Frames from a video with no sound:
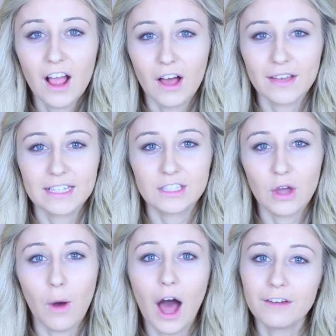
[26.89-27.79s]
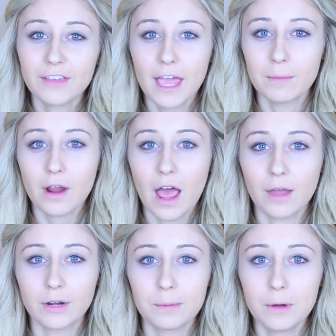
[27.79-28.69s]
Okay, so off camera, I
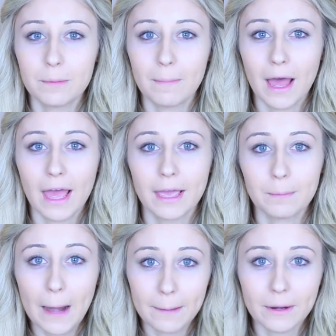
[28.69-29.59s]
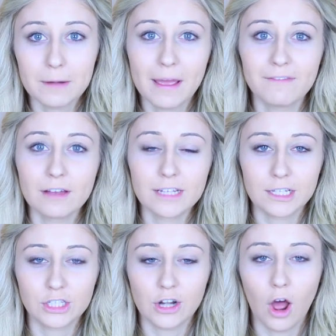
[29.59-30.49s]
already put my primer and my
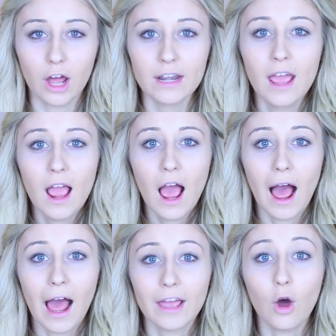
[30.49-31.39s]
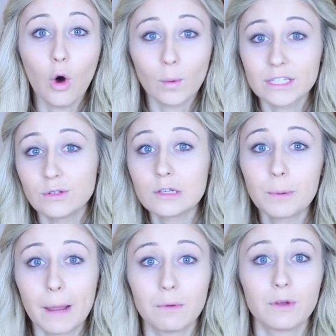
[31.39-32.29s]
foundation on. I always use a
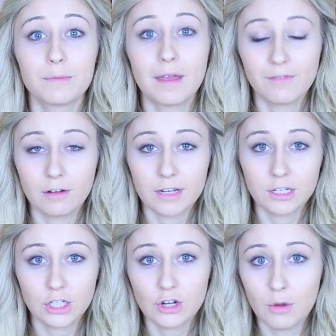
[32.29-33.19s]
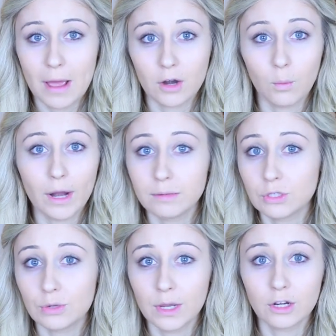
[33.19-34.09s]
primer with my foundation no matter what I'm
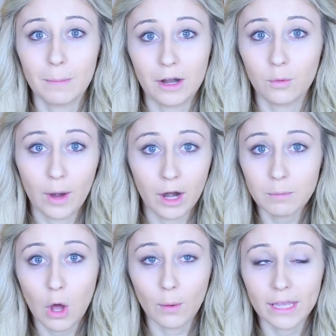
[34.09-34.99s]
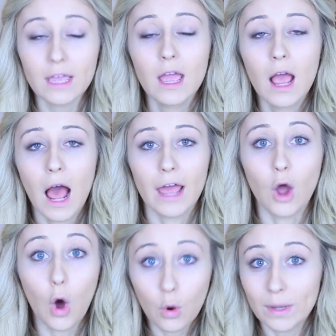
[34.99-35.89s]
doing, no matter where I'm going.
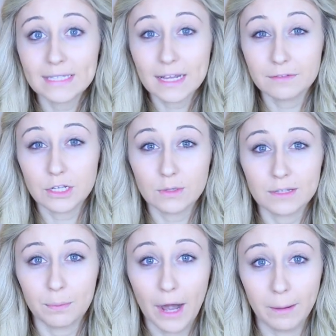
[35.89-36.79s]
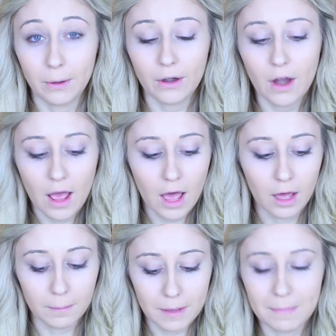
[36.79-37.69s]
I always have to use a primer.
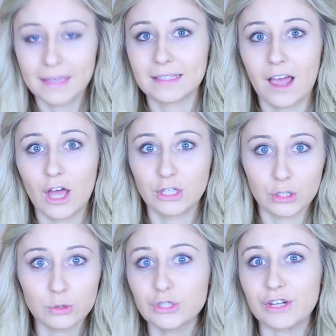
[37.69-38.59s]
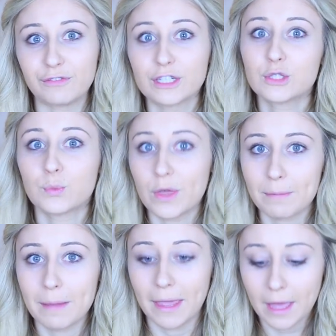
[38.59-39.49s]
It makes a huge difference with
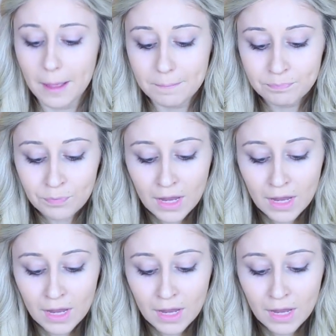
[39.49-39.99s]
my makeup.